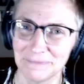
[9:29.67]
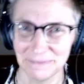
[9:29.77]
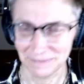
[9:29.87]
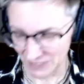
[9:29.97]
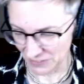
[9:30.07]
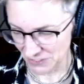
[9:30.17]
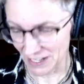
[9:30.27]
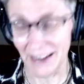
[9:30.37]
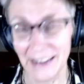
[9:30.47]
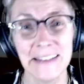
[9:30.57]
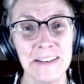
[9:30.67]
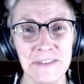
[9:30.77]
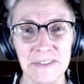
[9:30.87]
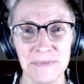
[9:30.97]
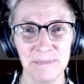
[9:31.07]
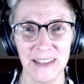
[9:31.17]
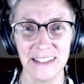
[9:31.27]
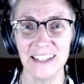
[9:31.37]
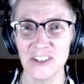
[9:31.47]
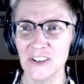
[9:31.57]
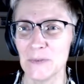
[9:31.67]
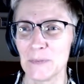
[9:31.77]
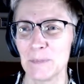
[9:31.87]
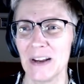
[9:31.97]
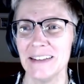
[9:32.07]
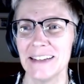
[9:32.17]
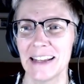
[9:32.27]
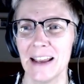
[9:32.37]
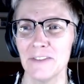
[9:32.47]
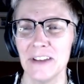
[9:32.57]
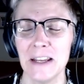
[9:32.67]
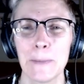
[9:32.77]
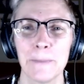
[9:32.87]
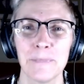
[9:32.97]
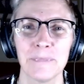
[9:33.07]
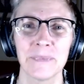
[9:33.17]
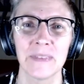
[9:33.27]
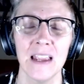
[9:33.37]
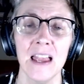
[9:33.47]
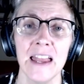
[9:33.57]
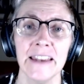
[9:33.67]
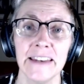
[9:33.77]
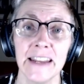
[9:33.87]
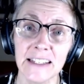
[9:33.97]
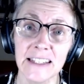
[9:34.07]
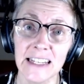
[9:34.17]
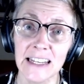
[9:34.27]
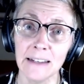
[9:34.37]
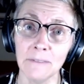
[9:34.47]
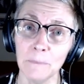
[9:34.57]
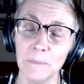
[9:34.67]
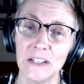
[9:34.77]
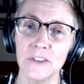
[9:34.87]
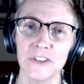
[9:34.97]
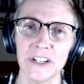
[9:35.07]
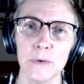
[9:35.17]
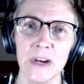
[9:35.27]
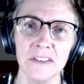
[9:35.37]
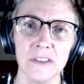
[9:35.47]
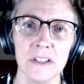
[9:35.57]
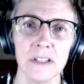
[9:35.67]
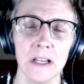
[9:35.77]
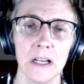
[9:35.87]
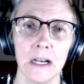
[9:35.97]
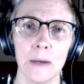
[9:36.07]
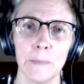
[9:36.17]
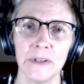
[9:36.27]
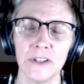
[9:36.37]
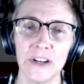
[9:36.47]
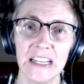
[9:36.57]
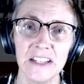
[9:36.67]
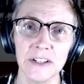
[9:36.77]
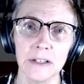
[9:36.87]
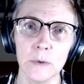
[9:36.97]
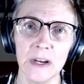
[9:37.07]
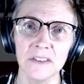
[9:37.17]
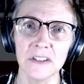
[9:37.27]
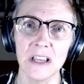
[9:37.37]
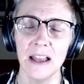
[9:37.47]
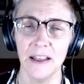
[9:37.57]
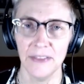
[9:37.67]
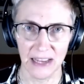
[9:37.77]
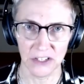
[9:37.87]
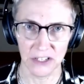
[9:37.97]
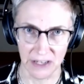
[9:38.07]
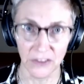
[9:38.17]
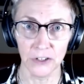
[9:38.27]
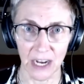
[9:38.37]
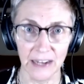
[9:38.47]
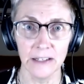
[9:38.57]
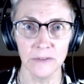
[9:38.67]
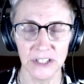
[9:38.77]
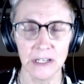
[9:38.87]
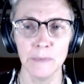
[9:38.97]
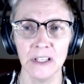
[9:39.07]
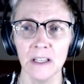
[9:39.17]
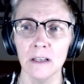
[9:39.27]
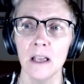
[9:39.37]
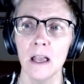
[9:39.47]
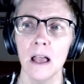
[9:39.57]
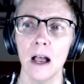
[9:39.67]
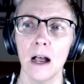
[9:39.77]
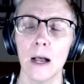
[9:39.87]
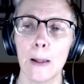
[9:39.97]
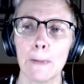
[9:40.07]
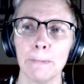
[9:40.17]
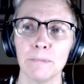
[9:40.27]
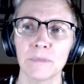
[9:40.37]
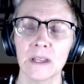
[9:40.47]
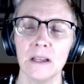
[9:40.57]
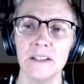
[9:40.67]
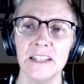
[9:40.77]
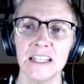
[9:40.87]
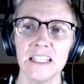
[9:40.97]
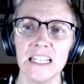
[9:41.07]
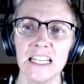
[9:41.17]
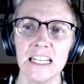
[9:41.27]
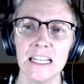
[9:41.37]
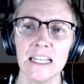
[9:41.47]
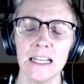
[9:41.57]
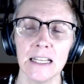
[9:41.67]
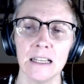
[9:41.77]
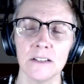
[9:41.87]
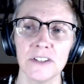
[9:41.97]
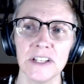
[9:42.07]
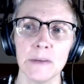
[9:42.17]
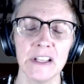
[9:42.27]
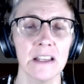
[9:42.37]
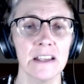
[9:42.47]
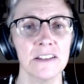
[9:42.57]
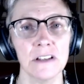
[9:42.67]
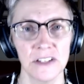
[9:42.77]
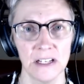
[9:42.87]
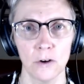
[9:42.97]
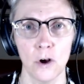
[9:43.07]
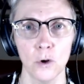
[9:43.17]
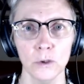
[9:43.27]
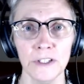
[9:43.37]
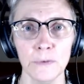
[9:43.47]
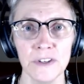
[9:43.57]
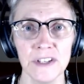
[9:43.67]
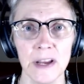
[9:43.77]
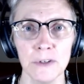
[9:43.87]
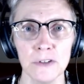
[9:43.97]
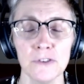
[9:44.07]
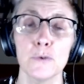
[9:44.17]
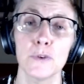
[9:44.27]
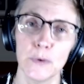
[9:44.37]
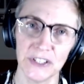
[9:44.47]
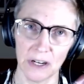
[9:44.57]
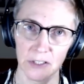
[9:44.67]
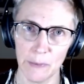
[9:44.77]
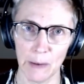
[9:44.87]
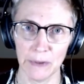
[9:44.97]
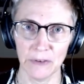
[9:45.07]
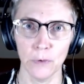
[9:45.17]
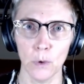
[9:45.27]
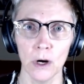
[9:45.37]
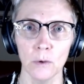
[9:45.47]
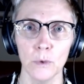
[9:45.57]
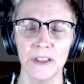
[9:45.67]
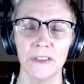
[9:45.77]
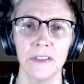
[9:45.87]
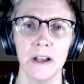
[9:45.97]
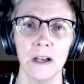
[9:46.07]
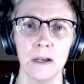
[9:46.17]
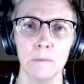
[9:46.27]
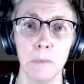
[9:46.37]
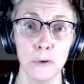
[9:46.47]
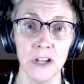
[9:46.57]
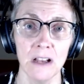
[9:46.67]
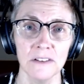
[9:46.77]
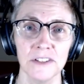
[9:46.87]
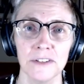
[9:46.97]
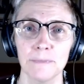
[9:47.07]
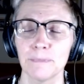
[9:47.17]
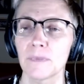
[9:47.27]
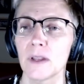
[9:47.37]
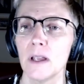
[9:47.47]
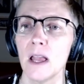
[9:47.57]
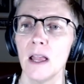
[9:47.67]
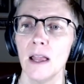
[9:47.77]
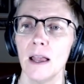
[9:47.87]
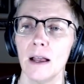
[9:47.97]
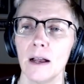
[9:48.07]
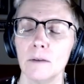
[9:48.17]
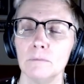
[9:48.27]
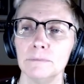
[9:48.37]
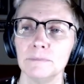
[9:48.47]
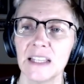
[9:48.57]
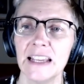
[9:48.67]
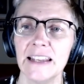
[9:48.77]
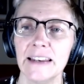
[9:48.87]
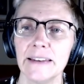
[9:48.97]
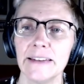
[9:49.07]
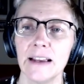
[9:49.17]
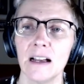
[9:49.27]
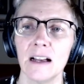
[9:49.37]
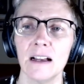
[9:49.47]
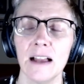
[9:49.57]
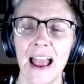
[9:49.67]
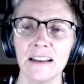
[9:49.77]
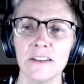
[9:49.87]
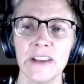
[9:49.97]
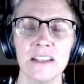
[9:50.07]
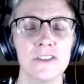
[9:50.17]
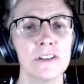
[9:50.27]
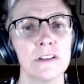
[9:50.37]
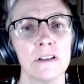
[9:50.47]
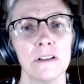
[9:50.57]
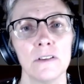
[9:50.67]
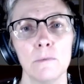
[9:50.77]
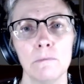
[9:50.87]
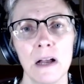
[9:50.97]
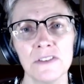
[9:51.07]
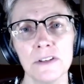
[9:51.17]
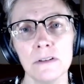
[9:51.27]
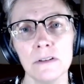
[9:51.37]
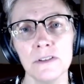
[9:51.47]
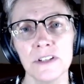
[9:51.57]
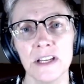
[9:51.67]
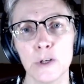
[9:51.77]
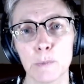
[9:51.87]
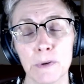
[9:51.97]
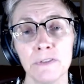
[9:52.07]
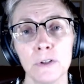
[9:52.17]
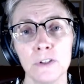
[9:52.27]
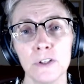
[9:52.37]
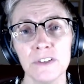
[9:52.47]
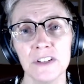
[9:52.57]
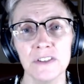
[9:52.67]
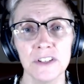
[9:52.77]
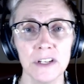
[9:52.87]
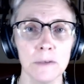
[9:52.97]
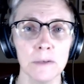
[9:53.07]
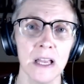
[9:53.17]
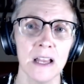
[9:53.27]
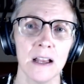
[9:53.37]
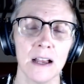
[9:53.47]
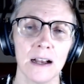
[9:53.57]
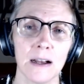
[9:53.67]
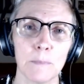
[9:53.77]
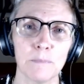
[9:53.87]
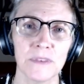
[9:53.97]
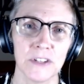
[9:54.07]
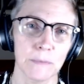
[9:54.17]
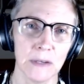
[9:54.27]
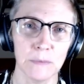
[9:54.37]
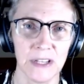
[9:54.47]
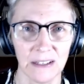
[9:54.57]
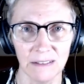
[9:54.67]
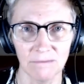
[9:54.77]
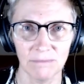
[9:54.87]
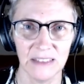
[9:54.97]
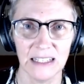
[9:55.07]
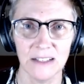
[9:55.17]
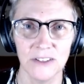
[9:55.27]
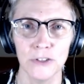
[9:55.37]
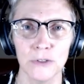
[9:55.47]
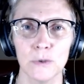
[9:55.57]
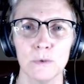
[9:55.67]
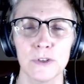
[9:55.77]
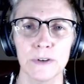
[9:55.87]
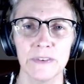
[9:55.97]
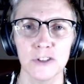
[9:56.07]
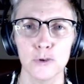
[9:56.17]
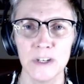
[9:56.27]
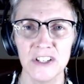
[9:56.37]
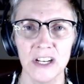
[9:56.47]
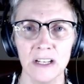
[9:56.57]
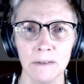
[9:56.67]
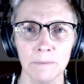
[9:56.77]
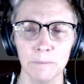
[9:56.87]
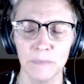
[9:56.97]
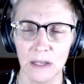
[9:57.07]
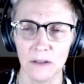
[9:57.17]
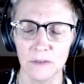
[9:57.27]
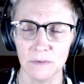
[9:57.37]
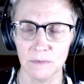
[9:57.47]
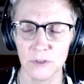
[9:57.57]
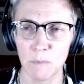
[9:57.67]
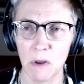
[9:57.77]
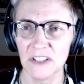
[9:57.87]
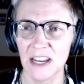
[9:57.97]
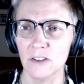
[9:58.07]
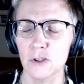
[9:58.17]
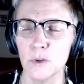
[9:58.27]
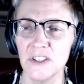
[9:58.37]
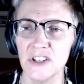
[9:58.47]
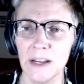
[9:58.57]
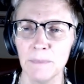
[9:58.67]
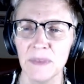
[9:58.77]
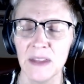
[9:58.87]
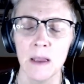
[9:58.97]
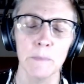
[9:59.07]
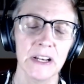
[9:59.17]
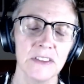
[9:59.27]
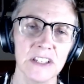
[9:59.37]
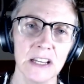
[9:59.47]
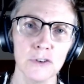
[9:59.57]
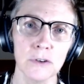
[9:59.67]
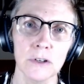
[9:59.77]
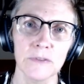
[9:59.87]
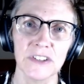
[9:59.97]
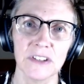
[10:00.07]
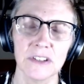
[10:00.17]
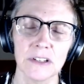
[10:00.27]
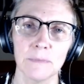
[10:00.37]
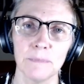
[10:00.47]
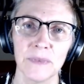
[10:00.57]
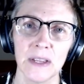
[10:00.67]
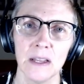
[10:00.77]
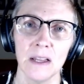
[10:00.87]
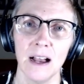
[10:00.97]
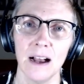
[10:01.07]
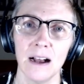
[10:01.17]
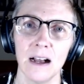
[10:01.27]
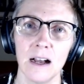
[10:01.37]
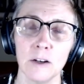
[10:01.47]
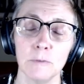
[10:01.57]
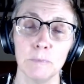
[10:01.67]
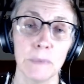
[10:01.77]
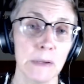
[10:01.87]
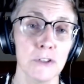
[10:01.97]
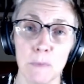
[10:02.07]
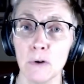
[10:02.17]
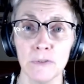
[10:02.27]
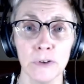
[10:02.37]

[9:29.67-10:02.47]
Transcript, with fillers: It's a kind of addiction, right, to caffeine. Nicotine in your cigarettes, um, in your e cigarettes, that's another kind of stimulant. Um, nicotine uh, stimulates acetylcholine receptors, which we talked about before with uh, Botox. Um, it uh, activates the muscles in your peripheral nervous system, um, sometimes that can lead to sort of a twitching, a small scale twitching. But in the central nervous system, uh, people smoke for a